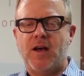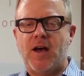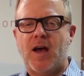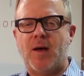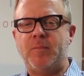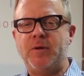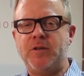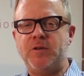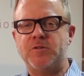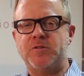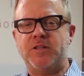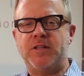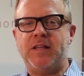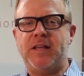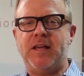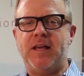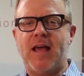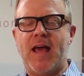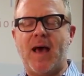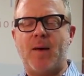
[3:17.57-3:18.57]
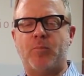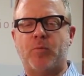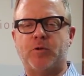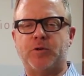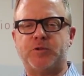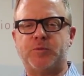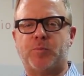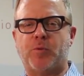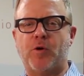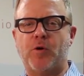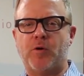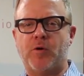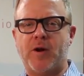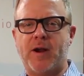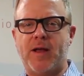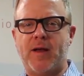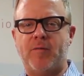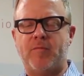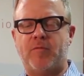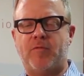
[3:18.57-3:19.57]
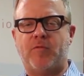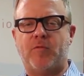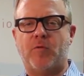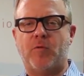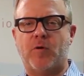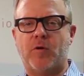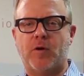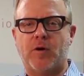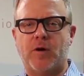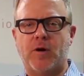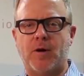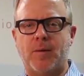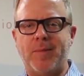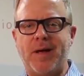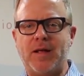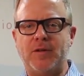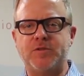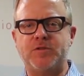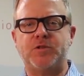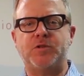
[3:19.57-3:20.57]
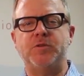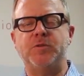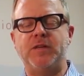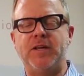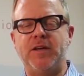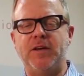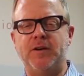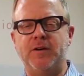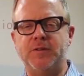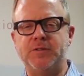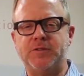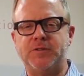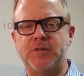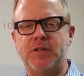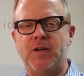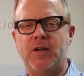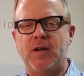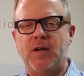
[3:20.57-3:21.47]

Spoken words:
I've been using the AppWorks program for about 2 years.